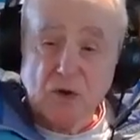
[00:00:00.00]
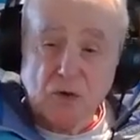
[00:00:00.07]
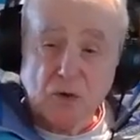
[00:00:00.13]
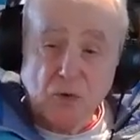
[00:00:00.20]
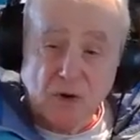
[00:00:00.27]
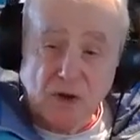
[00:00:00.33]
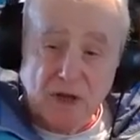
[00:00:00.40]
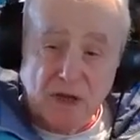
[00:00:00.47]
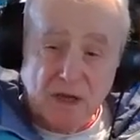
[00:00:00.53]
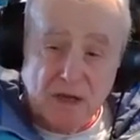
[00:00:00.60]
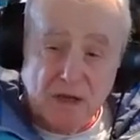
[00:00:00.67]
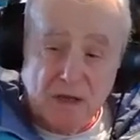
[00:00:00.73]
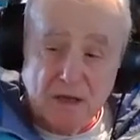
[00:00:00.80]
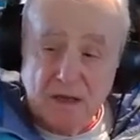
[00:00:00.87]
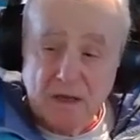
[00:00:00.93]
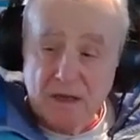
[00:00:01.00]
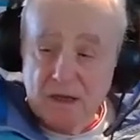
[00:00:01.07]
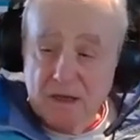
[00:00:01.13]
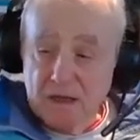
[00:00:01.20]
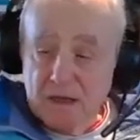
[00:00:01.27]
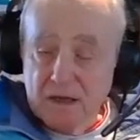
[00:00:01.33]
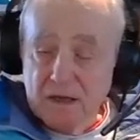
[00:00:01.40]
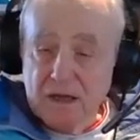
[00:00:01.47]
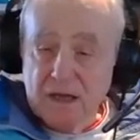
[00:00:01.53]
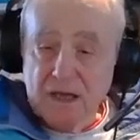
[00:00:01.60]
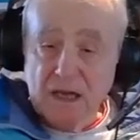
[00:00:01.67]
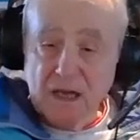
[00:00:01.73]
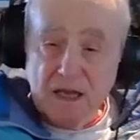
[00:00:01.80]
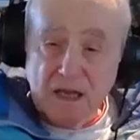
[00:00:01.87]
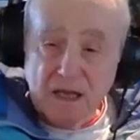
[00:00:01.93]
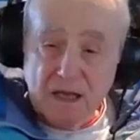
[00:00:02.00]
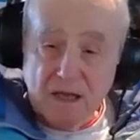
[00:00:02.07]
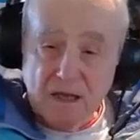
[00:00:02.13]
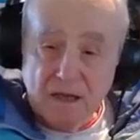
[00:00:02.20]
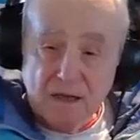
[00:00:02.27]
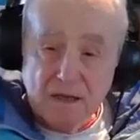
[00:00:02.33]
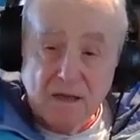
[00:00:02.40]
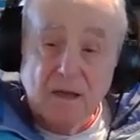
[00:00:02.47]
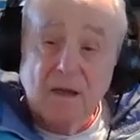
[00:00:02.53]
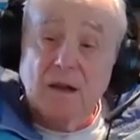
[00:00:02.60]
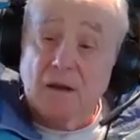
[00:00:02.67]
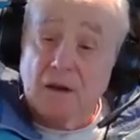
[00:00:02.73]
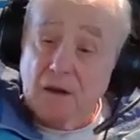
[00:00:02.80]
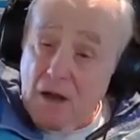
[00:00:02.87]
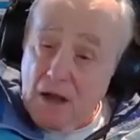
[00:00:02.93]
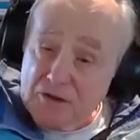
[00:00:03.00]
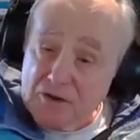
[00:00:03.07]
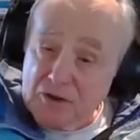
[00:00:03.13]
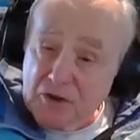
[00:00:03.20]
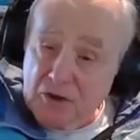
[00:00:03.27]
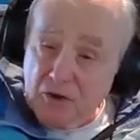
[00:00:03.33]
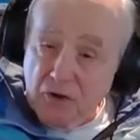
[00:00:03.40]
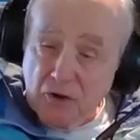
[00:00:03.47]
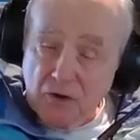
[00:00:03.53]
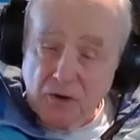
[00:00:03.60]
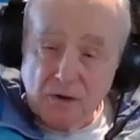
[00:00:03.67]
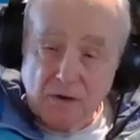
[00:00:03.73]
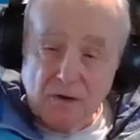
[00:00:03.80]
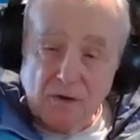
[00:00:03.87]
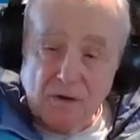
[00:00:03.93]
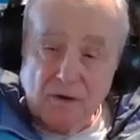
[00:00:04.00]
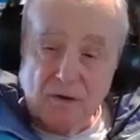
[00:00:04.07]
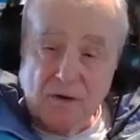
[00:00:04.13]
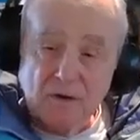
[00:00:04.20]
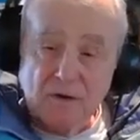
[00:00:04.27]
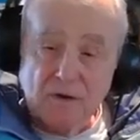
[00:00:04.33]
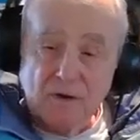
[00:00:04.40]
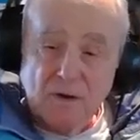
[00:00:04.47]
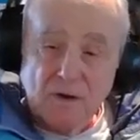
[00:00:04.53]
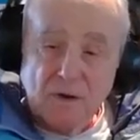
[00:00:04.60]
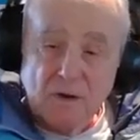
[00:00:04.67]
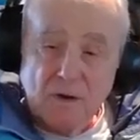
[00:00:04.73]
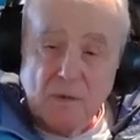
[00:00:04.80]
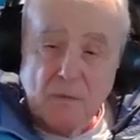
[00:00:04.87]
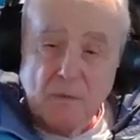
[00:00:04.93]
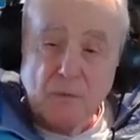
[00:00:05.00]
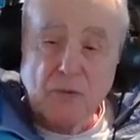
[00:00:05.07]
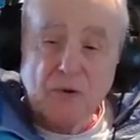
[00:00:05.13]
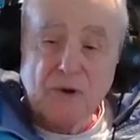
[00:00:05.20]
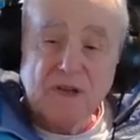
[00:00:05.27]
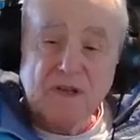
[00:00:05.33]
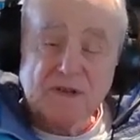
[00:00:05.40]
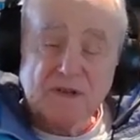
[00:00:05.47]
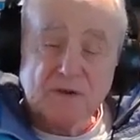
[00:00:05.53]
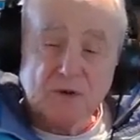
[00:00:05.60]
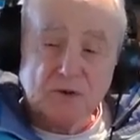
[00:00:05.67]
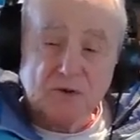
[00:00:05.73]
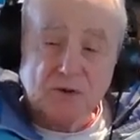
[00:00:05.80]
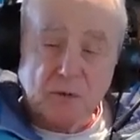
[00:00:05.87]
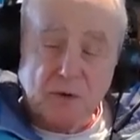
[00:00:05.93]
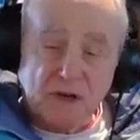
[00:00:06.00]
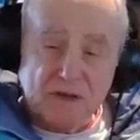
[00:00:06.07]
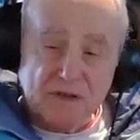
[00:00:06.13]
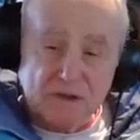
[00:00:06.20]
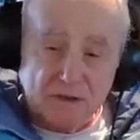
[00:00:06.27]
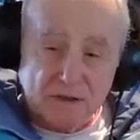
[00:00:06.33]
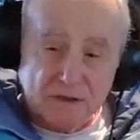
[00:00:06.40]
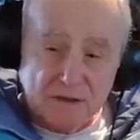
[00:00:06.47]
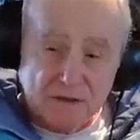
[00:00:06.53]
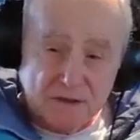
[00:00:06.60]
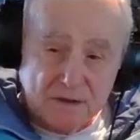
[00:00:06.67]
cooling, healing, logical breeze in your direction.